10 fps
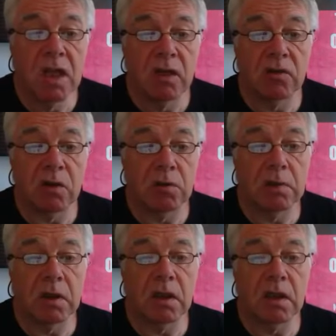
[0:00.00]
So
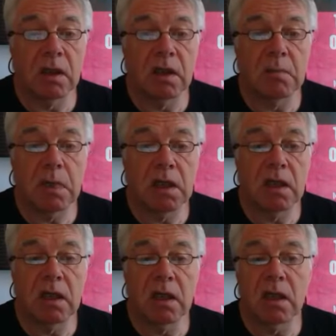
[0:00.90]
they
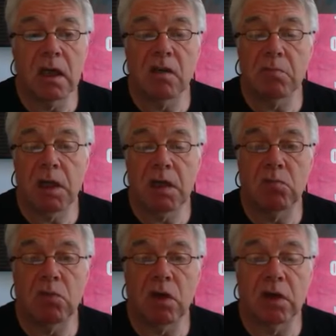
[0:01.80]
have made
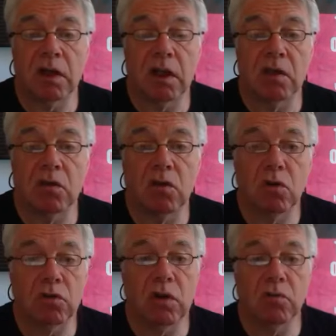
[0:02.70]
what I think is a
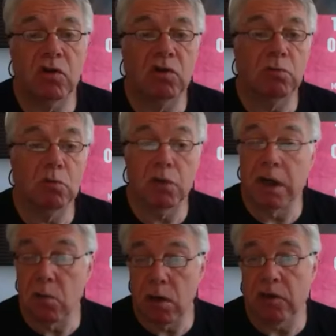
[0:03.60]
not unreasonable
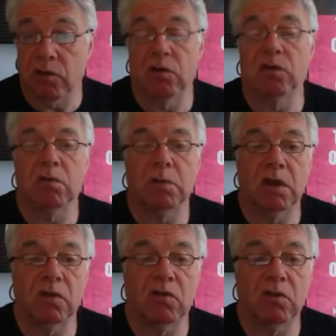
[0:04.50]
request to be
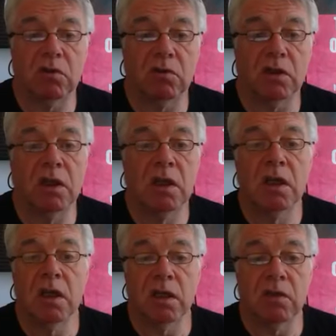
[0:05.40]
consulted
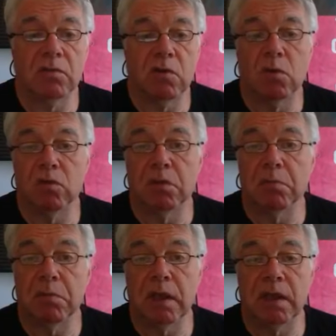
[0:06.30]
and involved
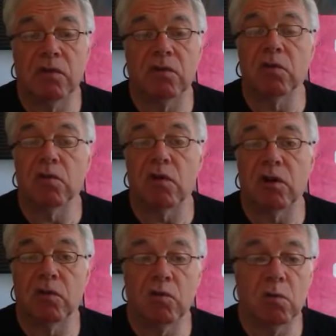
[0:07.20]
in plans to
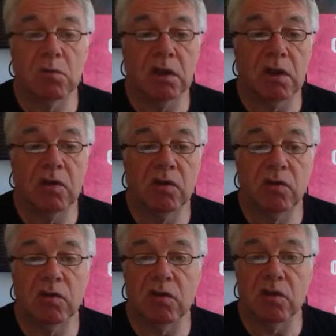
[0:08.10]
transform the
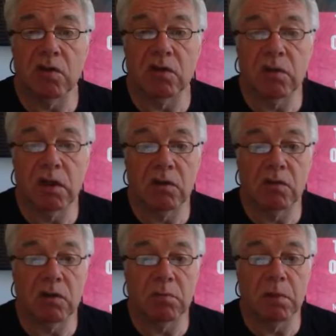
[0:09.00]
city traffic.
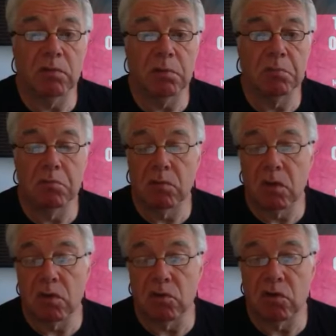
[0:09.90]
That's a bit of a
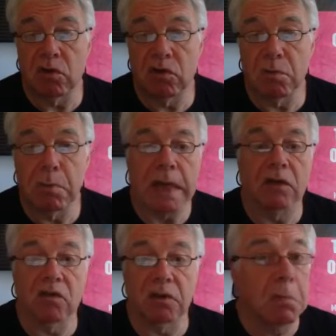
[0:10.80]
contrast to
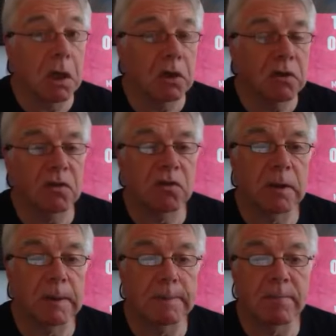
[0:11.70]
MAG's demands
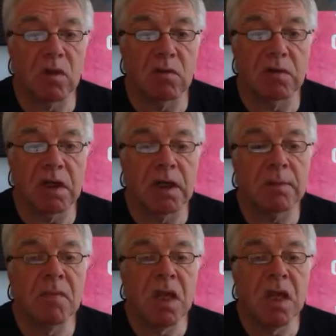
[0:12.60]
over here.